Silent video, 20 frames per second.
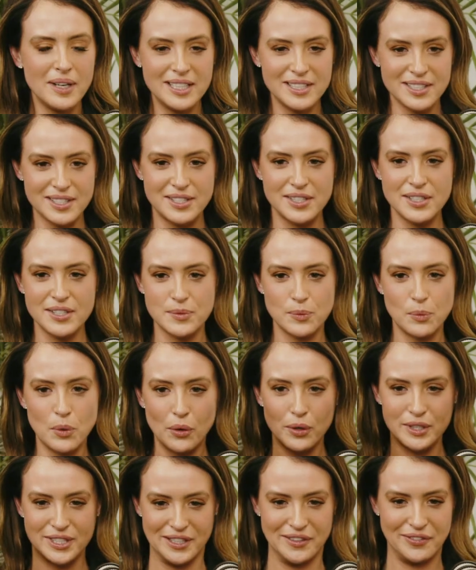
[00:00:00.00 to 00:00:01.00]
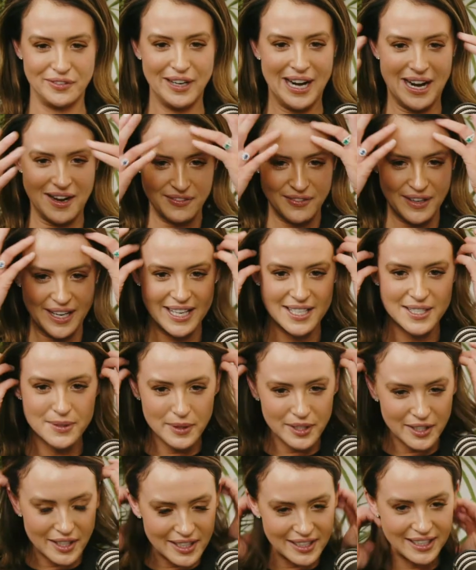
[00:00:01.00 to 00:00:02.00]
We just use water for our face.
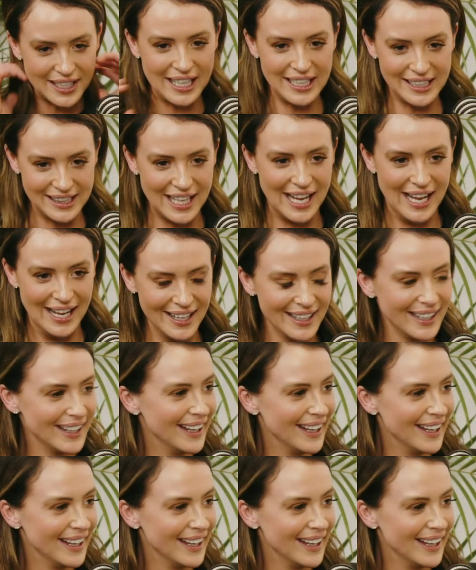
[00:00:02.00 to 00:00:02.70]
We don't need that.